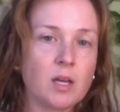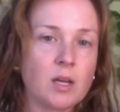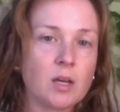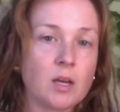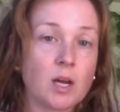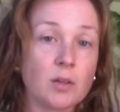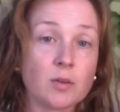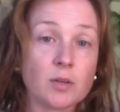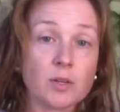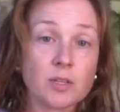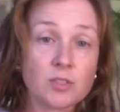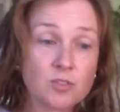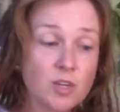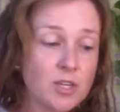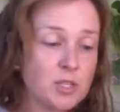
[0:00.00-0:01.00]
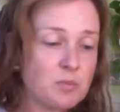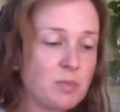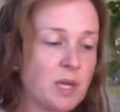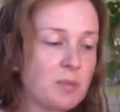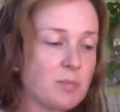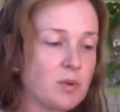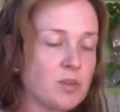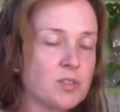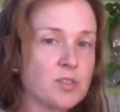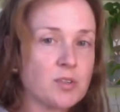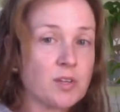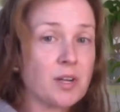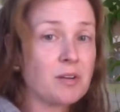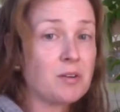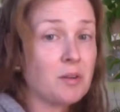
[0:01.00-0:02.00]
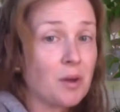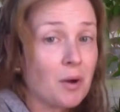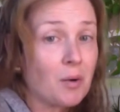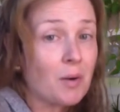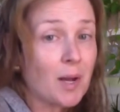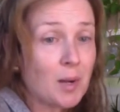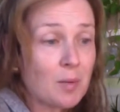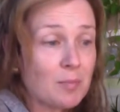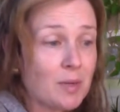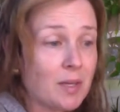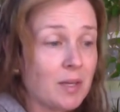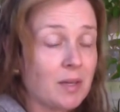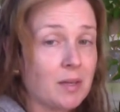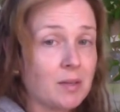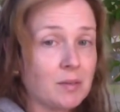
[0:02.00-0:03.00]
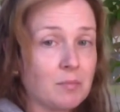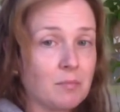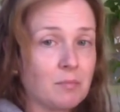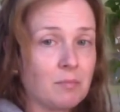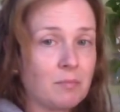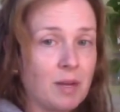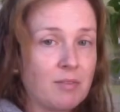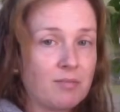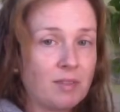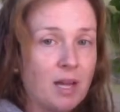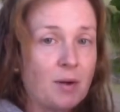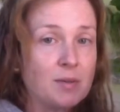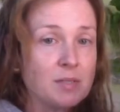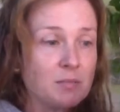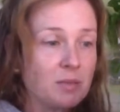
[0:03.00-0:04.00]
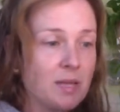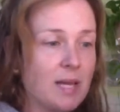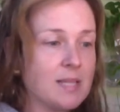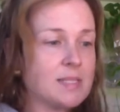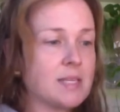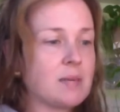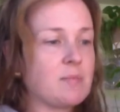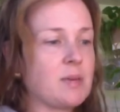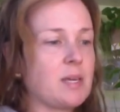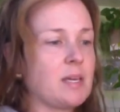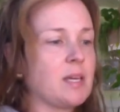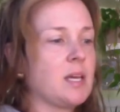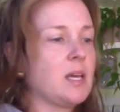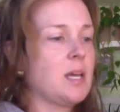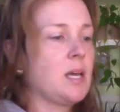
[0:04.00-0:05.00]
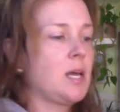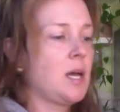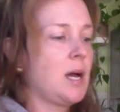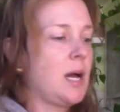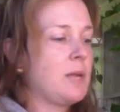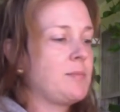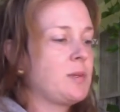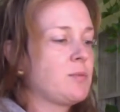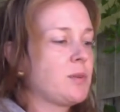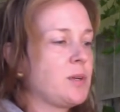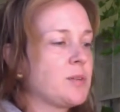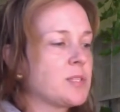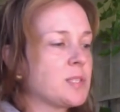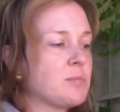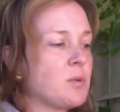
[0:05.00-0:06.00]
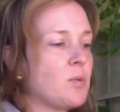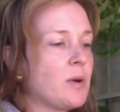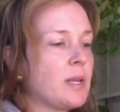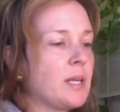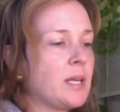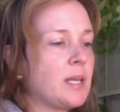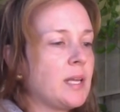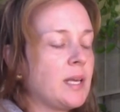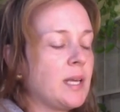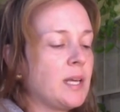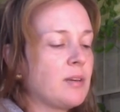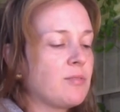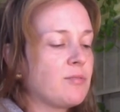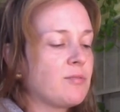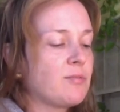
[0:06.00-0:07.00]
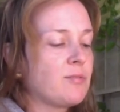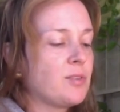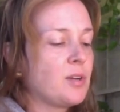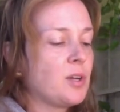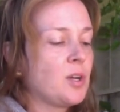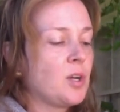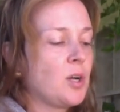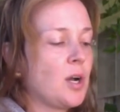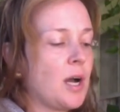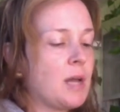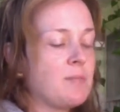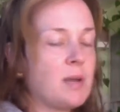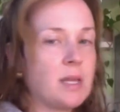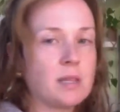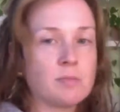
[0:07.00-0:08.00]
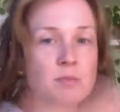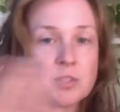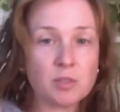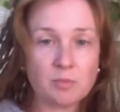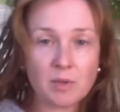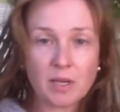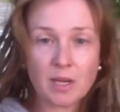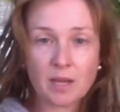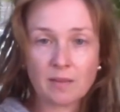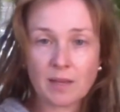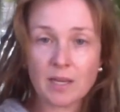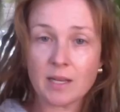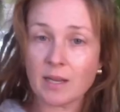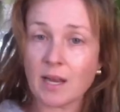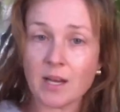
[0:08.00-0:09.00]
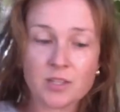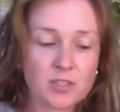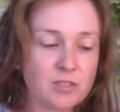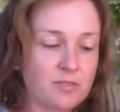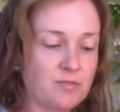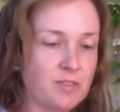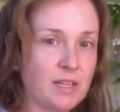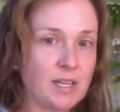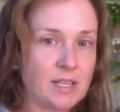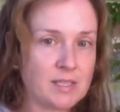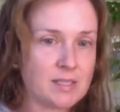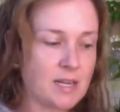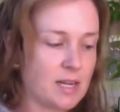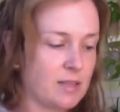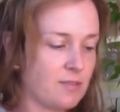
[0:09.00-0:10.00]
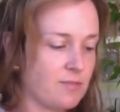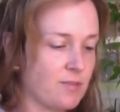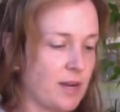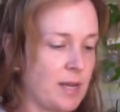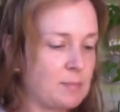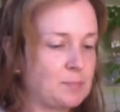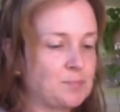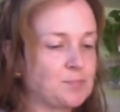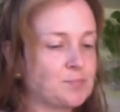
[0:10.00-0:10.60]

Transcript: colored construction paper so that I know how big my flowers and plants can be. I'd be real disappointed if I made them too big and they didn't actually fit inside the frame.